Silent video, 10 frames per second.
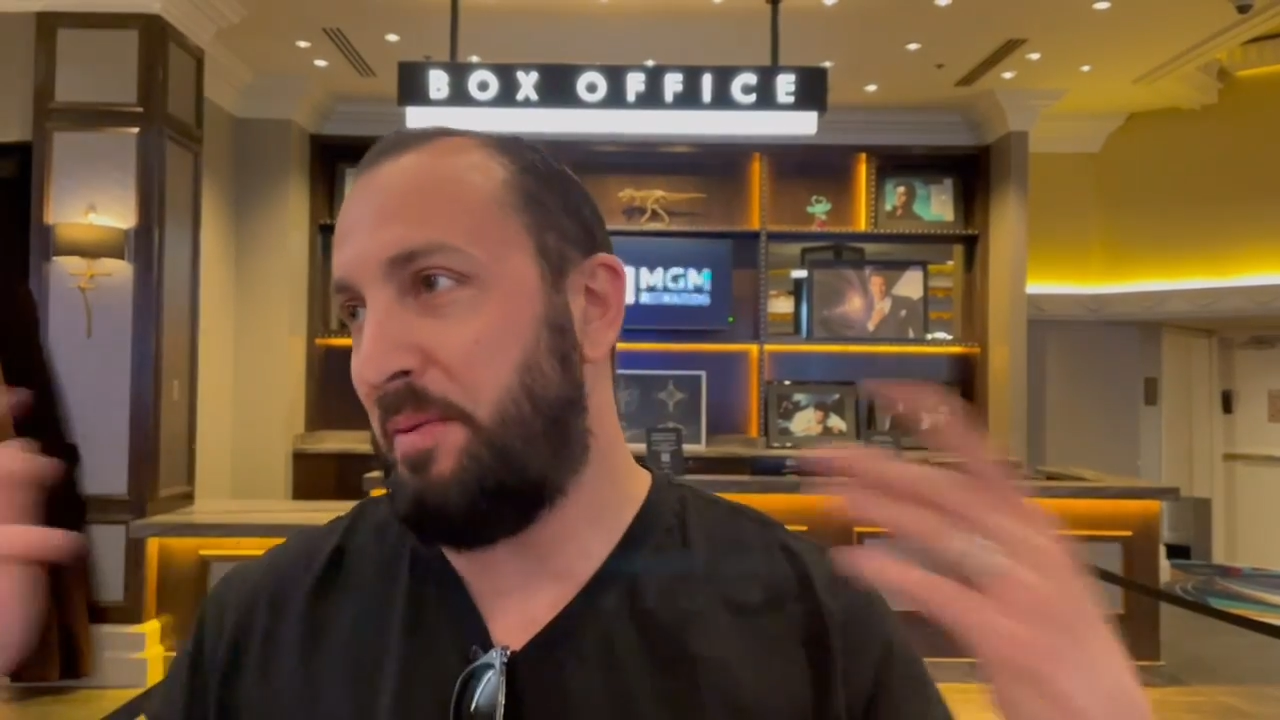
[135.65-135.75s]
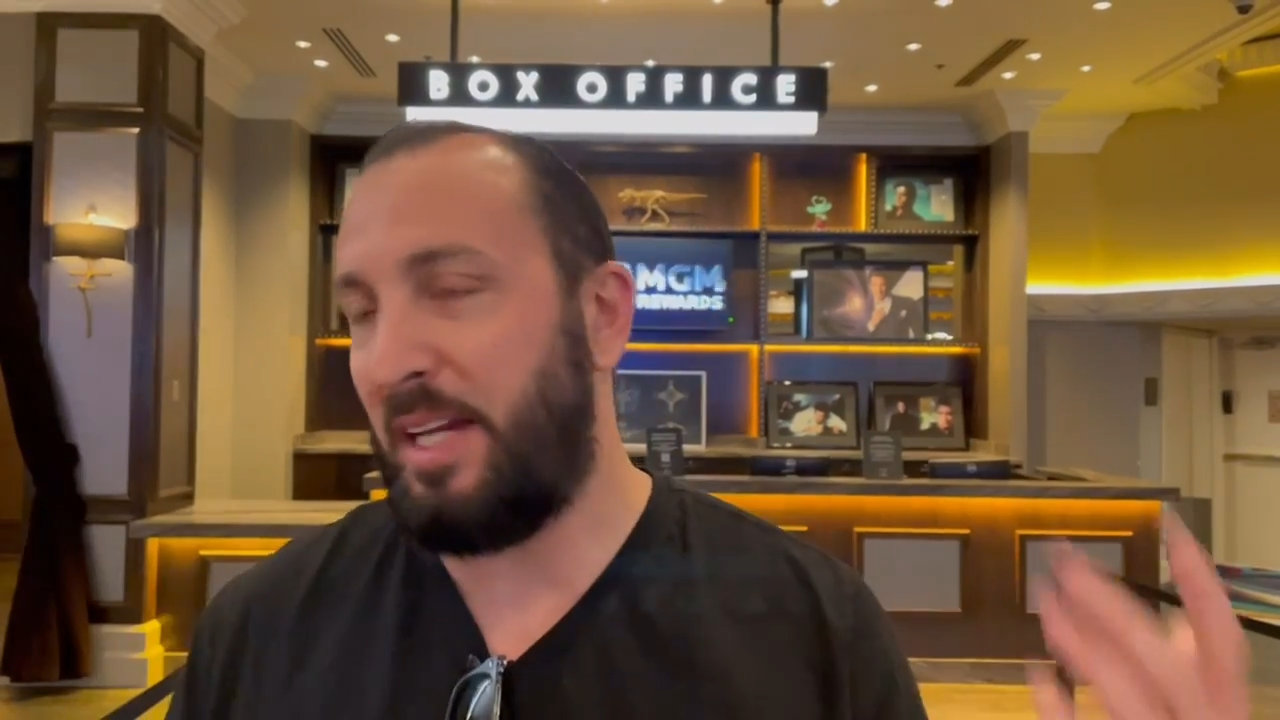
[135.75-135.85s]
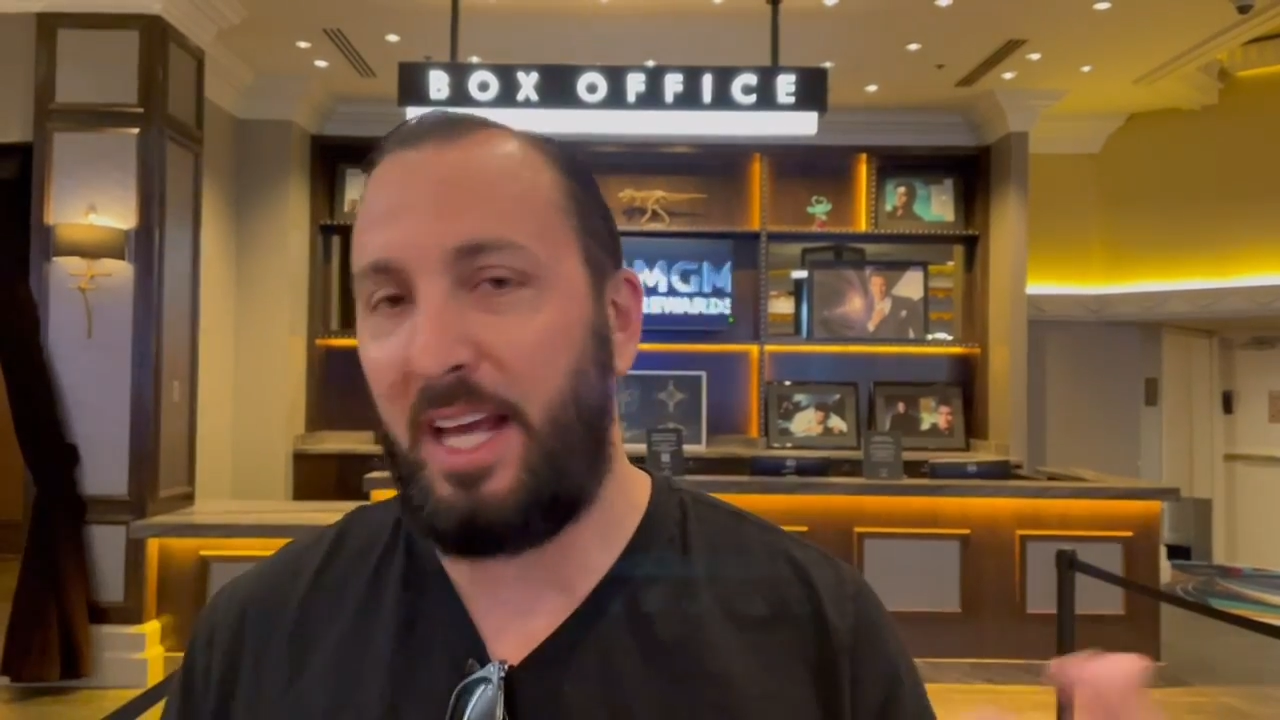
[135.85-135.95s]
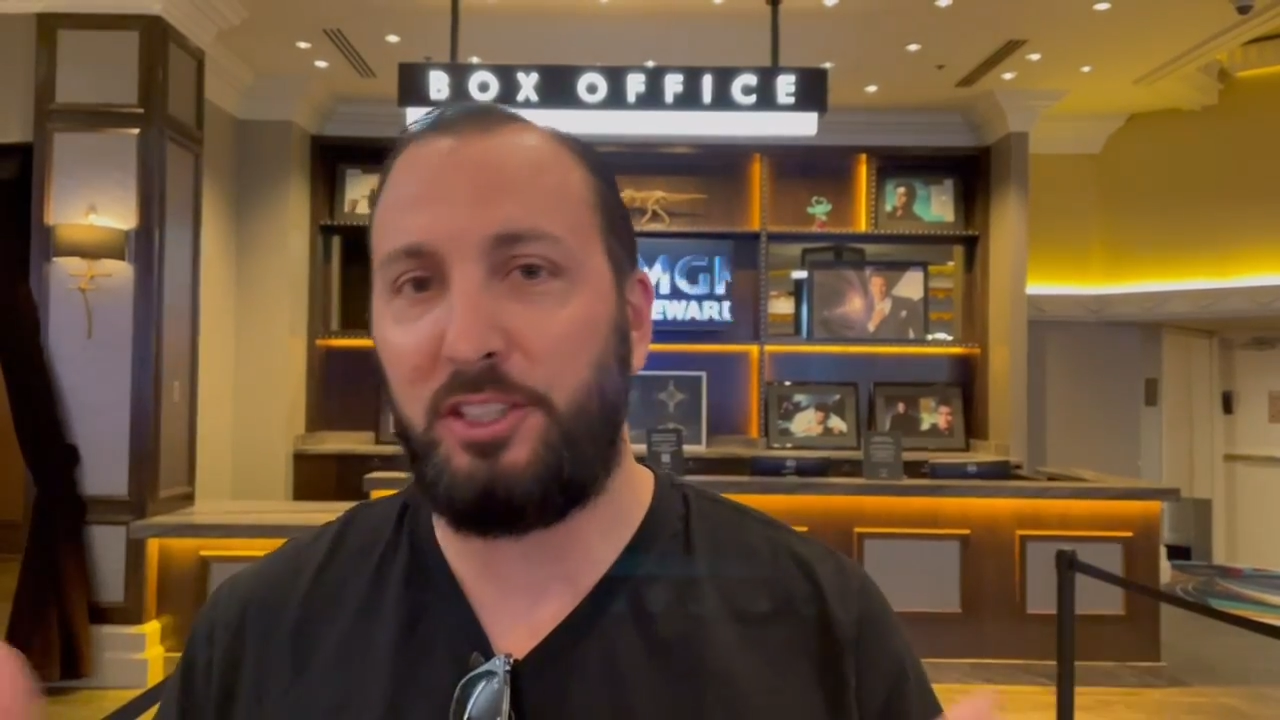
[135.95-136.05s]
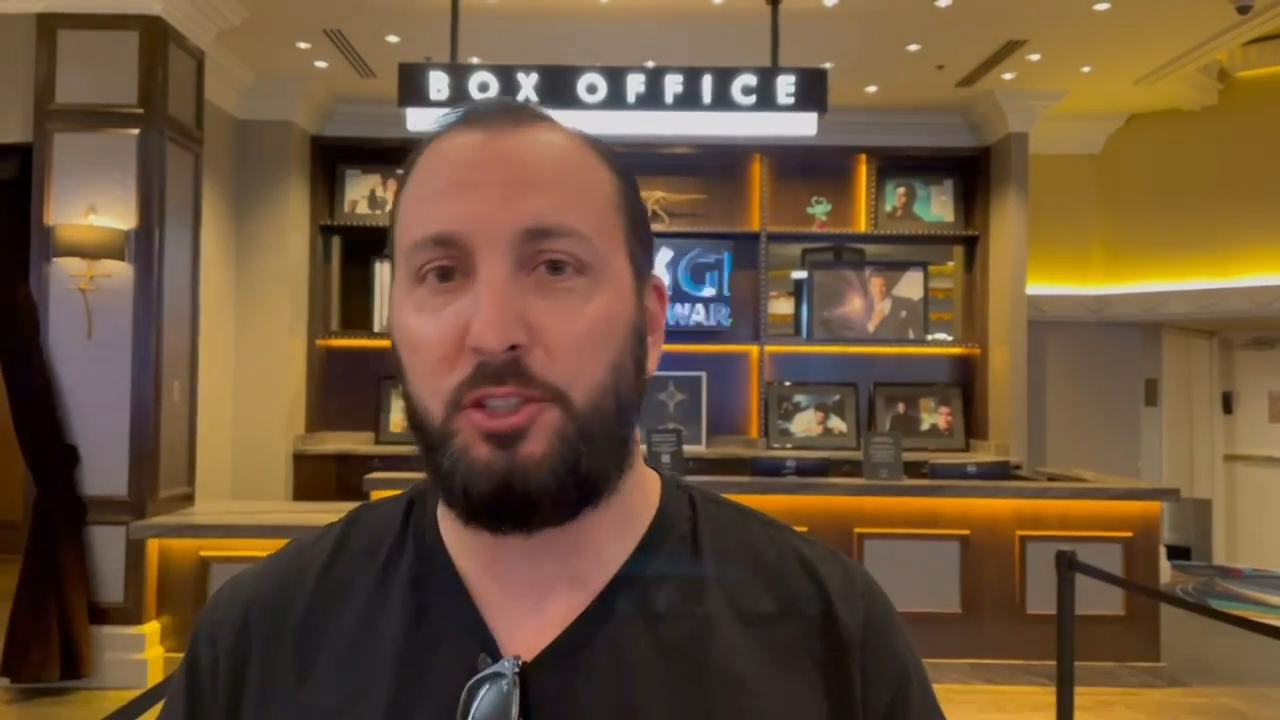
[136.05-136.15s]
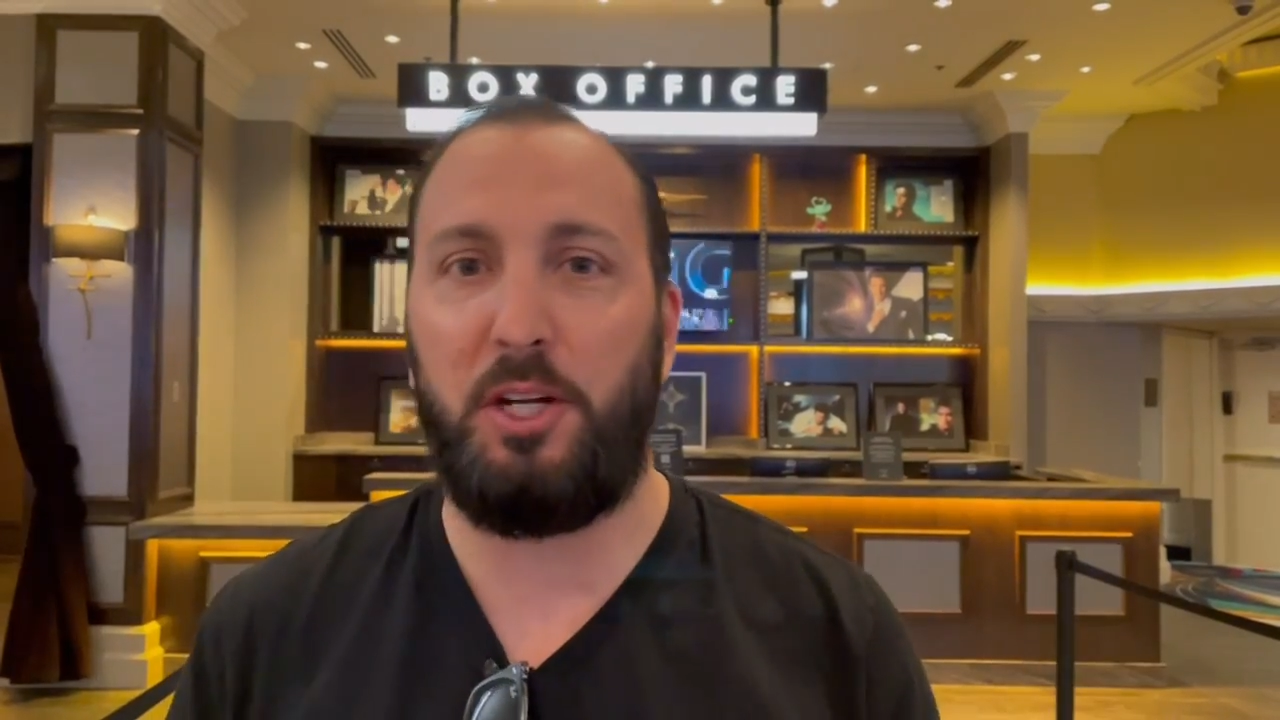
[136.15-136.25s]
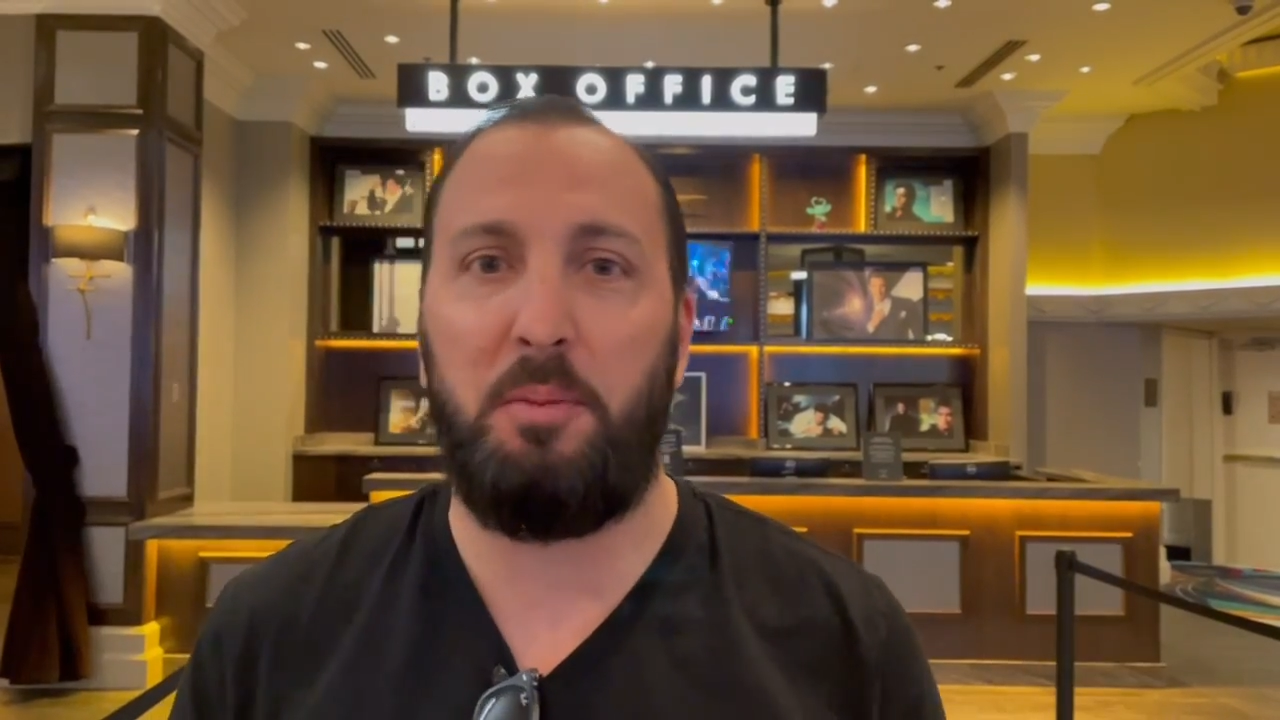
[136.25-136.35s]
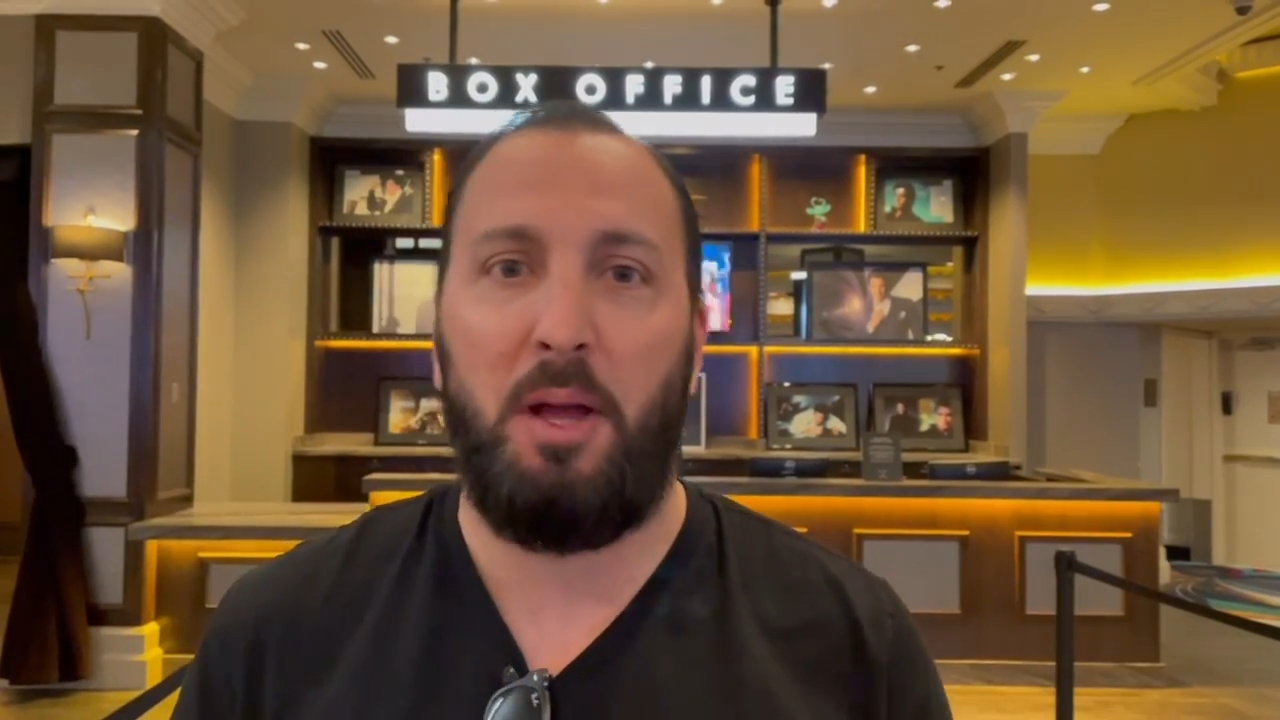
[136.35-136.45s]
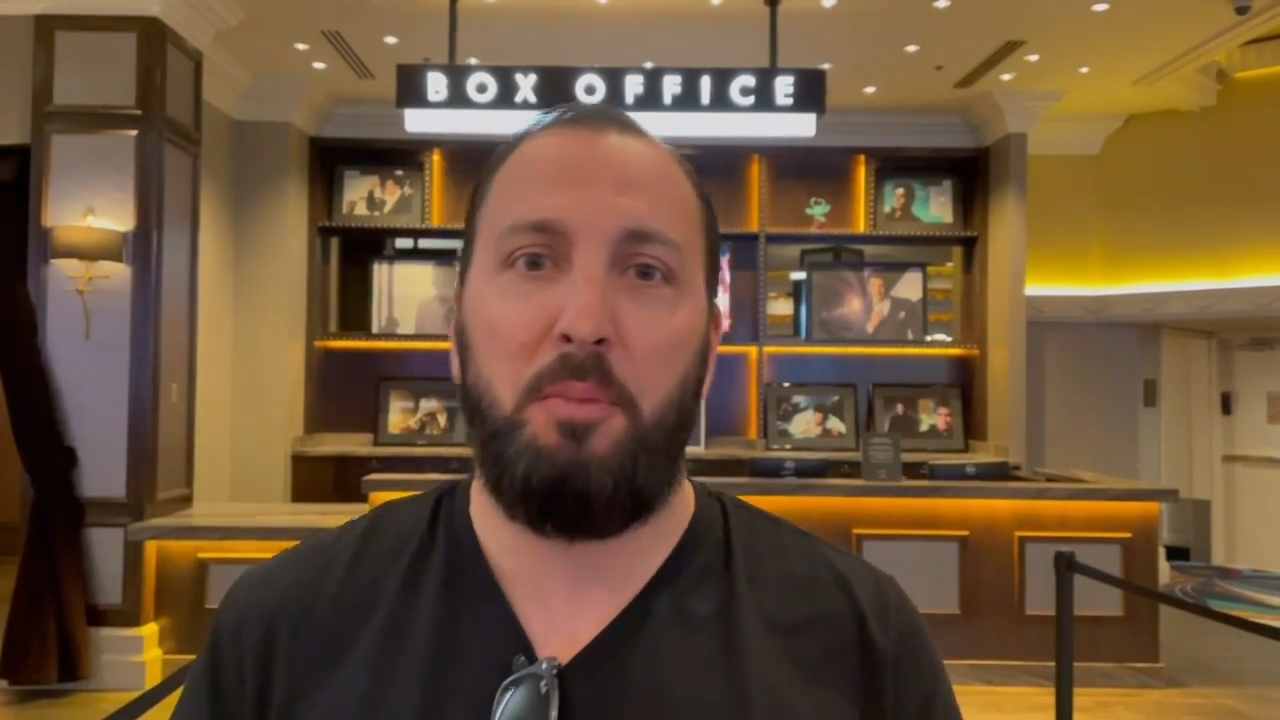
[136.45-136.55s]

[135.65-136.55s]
next trip,